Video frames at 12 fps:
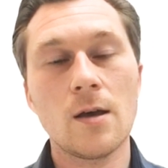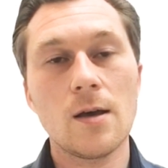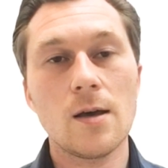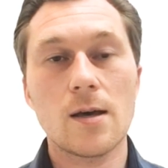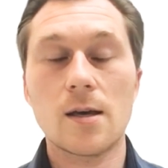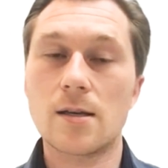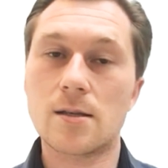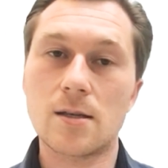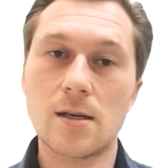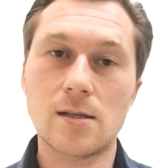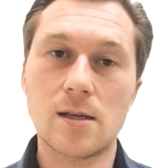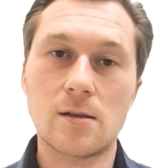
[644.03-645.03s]
It's
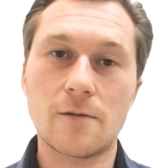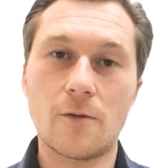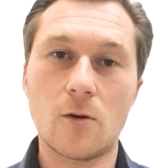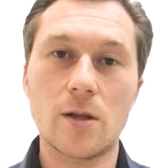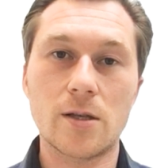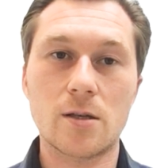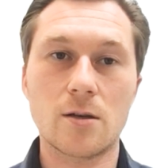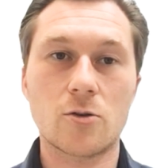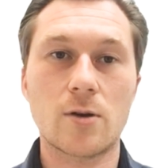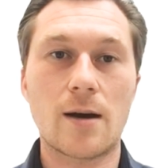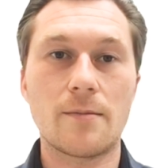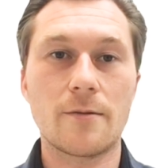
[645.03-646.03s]
easy to fall into the
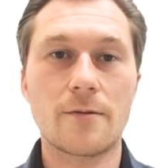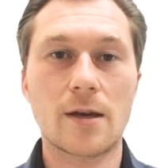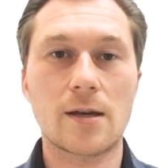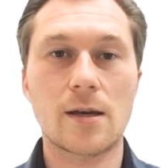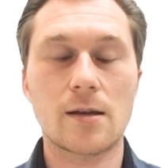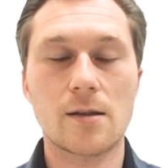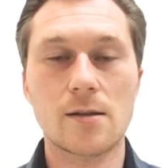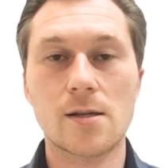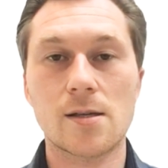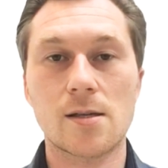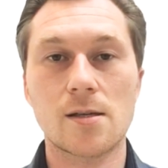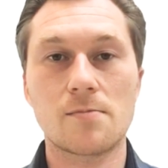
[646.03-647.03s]
trap of thinking that
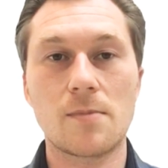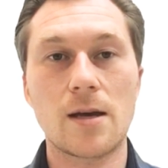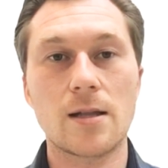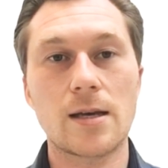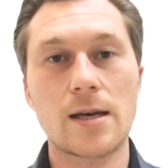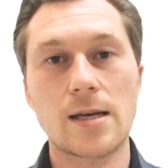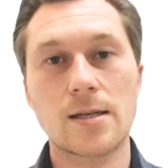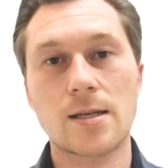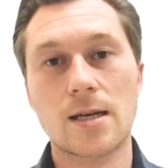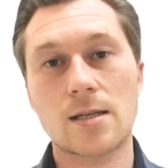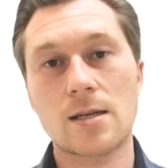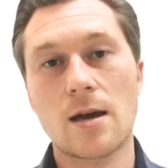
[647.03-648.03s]
this is merely a
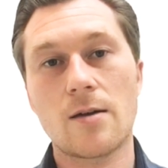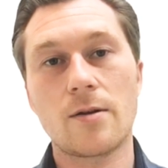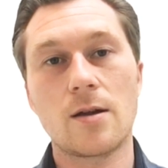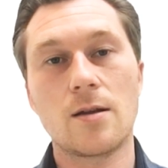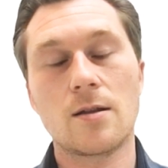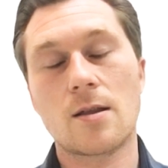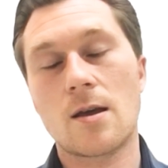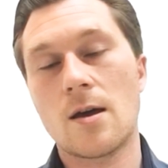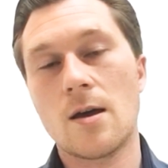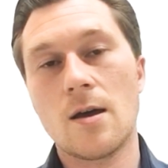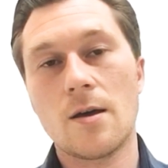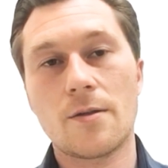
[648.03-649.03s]
sectarian
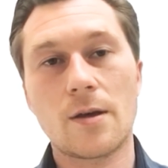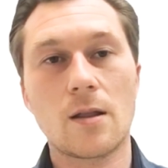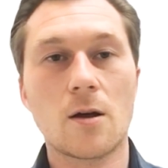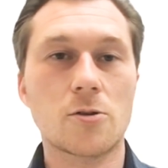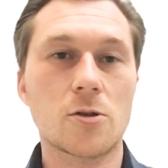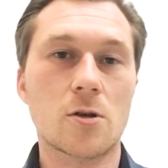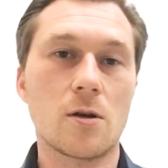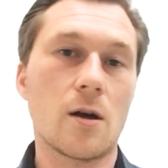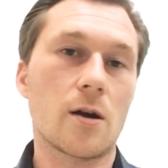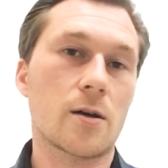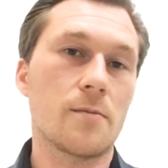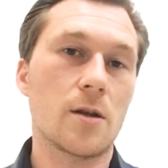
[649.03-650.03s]
theological
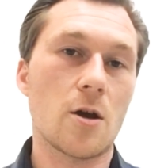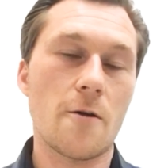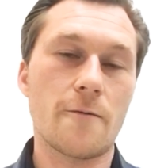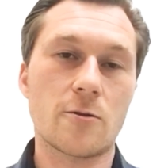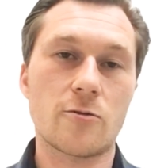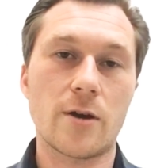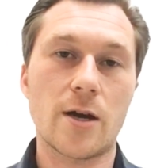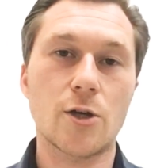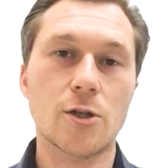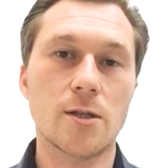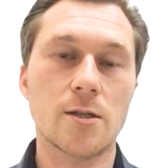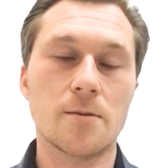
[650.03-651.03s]
argument over
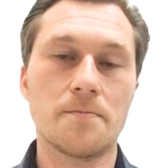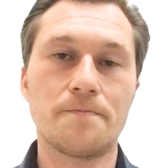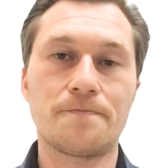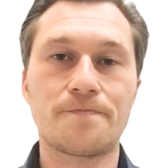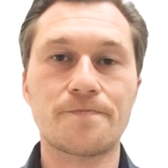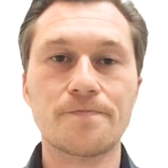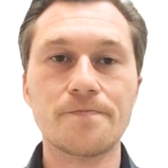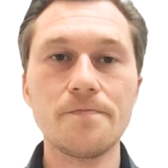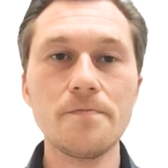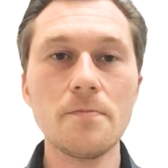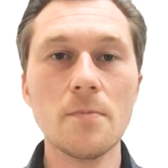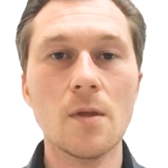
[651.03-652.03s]
creationism.
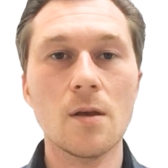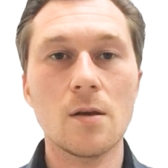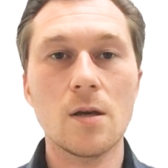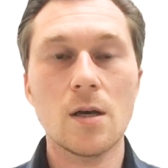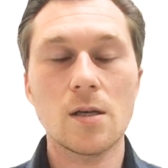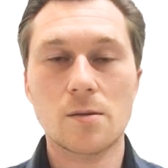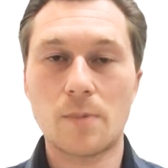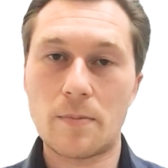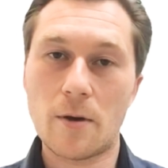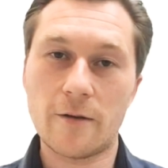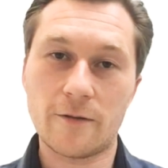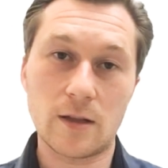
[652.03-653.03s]
To be
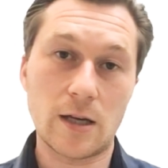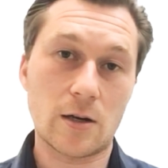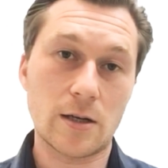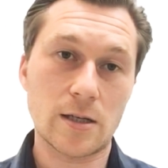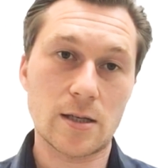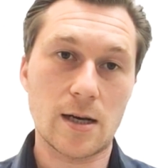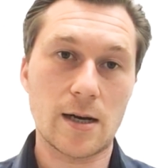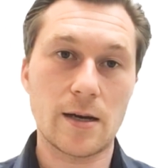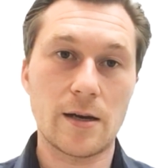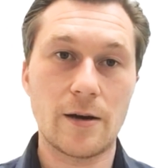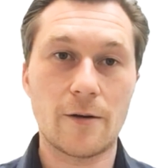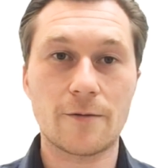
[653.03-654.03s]
perfectly honest,
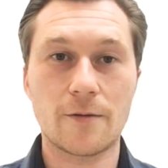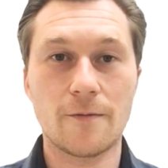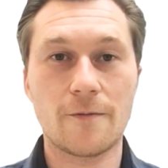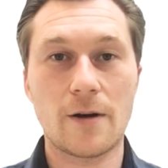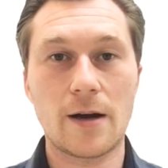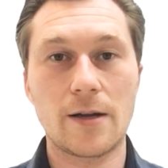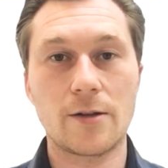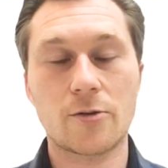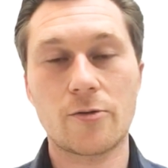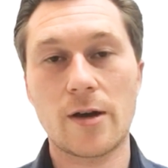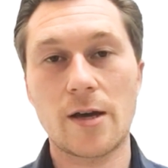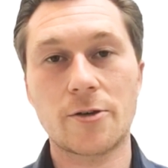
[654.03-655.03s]
I often find
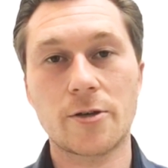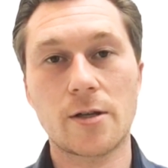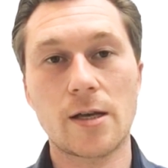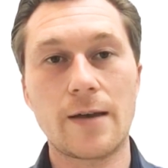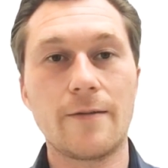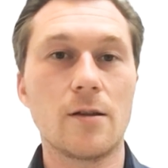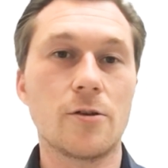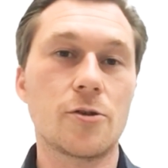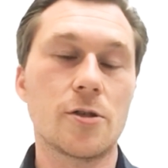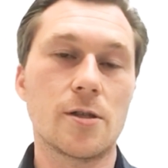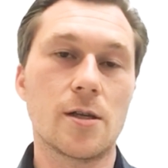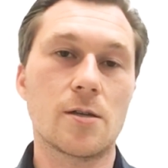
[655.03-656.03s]

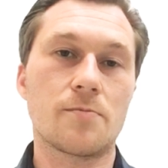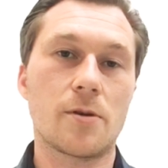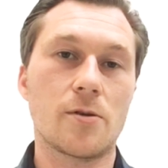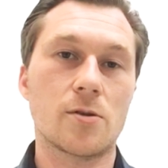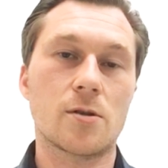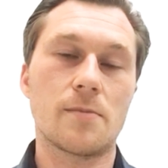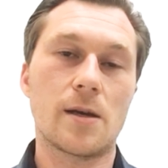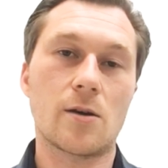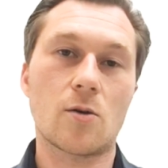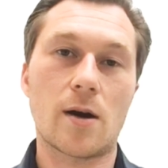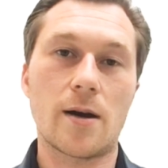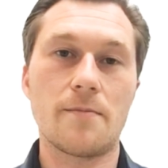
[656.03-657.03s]
creation-evolution disputes to be
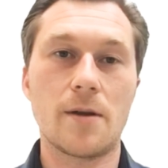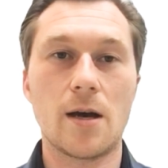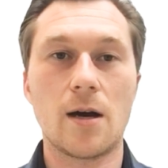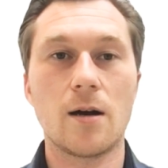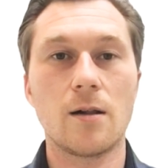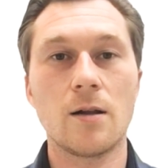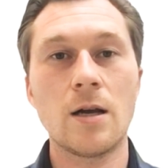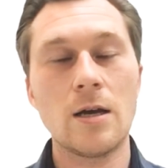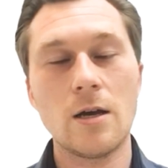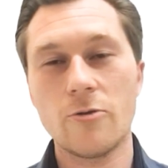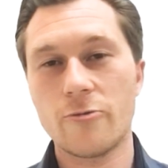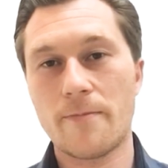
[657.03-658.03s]
quite banal,
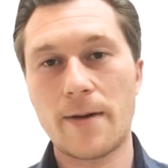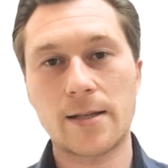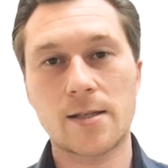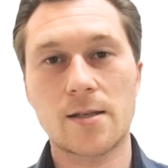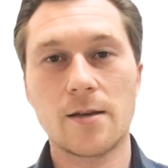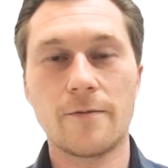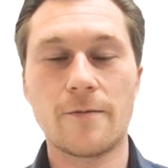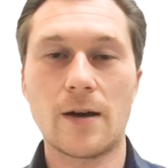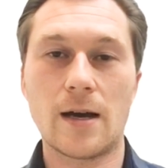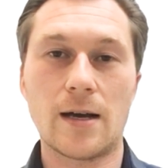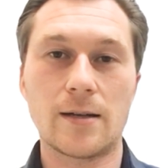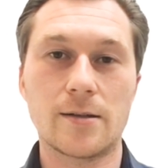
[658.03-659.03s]
repetitive,
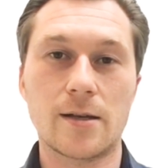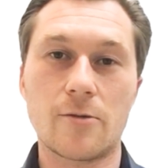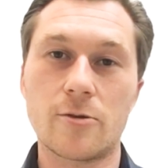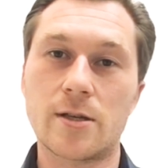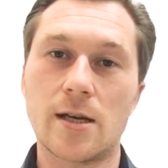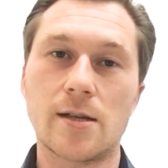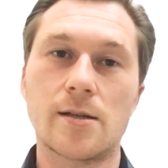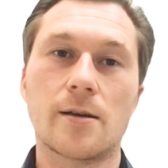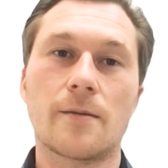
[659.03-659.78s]
and irritating.